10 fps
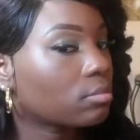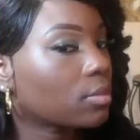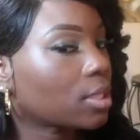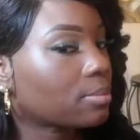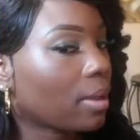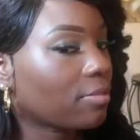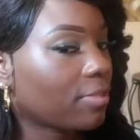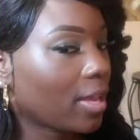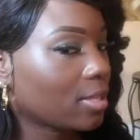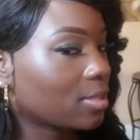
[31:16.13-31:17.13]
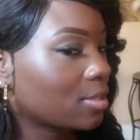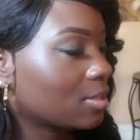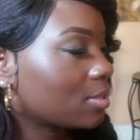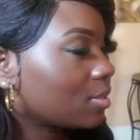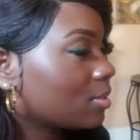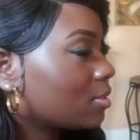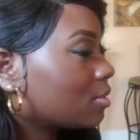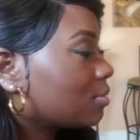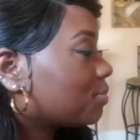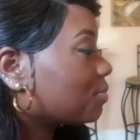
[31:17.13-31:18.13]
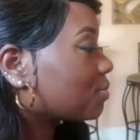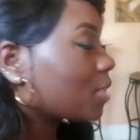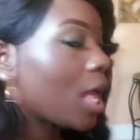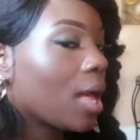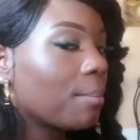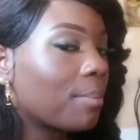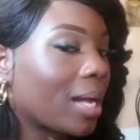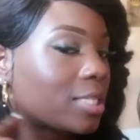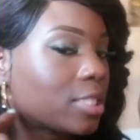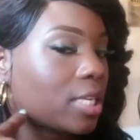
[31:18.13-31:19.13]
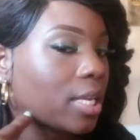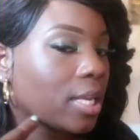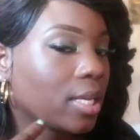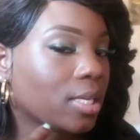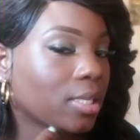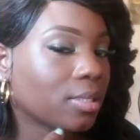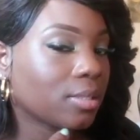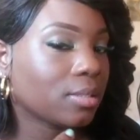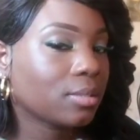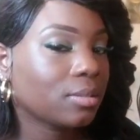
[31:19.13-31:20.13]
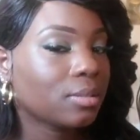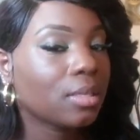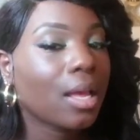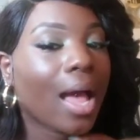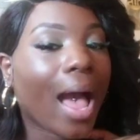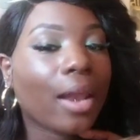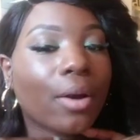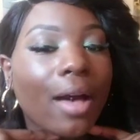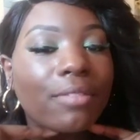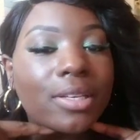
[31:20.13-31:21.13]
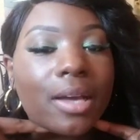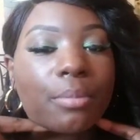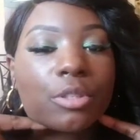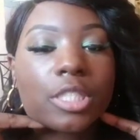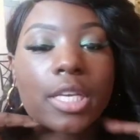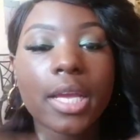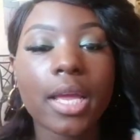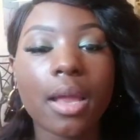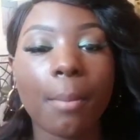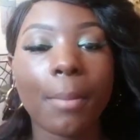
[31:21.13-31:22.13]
is my face. My chin, I don't have a double chin.